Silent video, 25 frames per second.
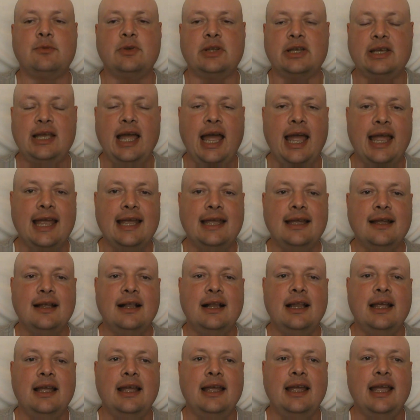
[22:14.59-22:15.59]
with a K
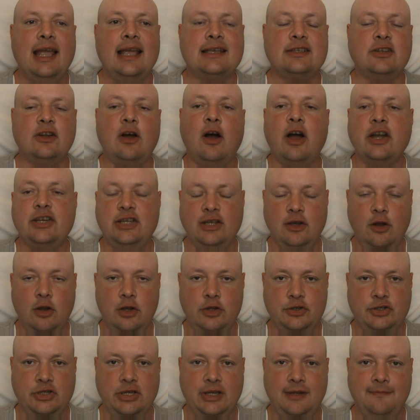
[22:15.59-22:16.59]
is an
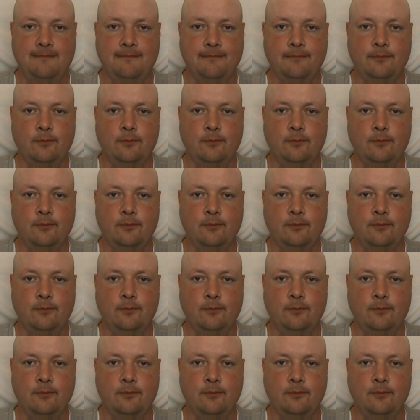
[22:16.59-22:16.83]
ideology.